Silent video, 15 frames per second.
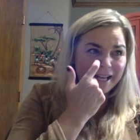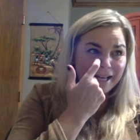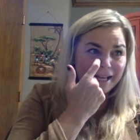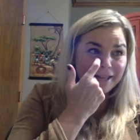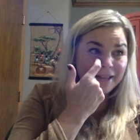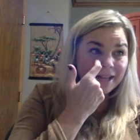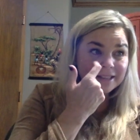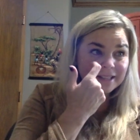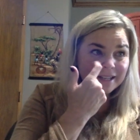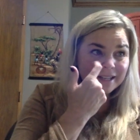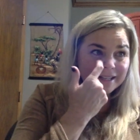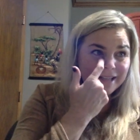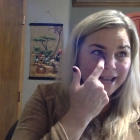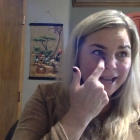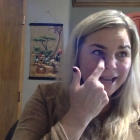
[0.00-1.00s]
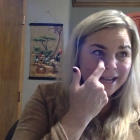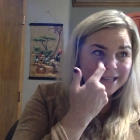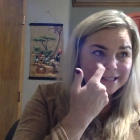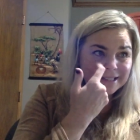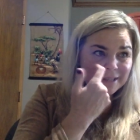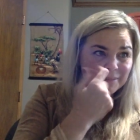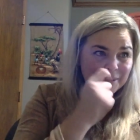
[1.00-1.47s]
Alexa, yay,
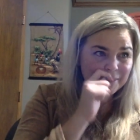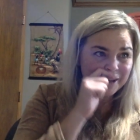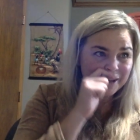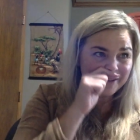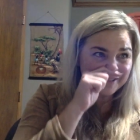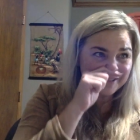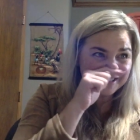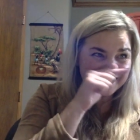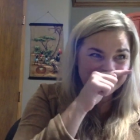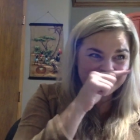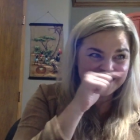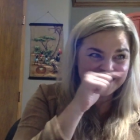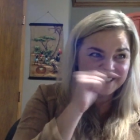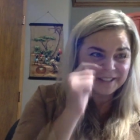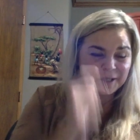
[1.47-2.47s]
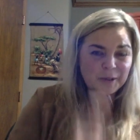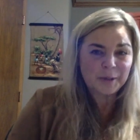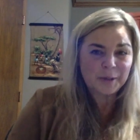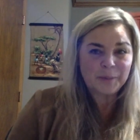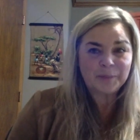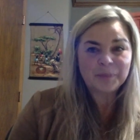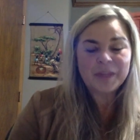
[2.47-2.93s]
some people have an Alexa,
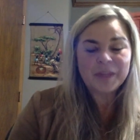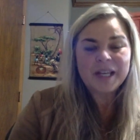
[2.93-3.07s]
cool.